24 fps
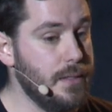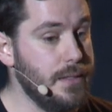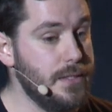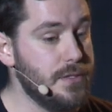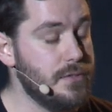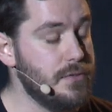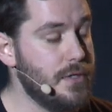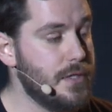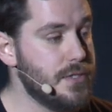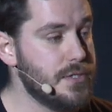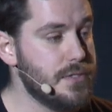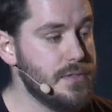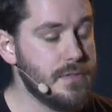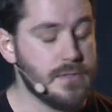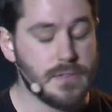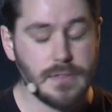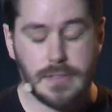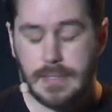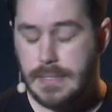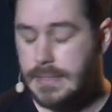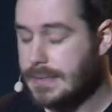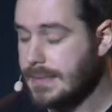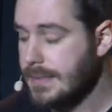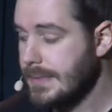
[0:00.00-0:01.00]
interactions,
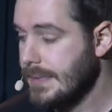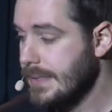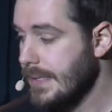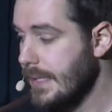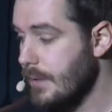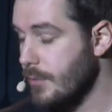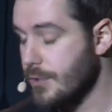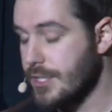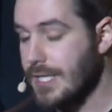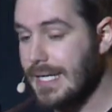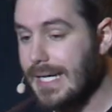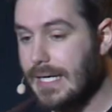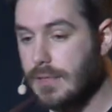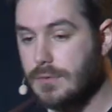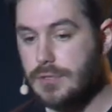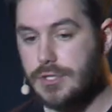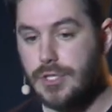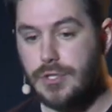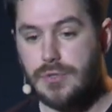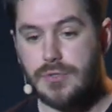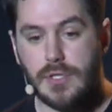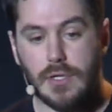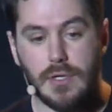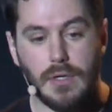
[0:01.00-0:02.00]
which allows
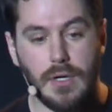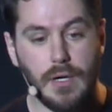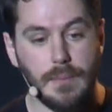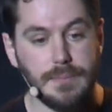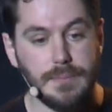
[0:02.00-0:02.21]
you to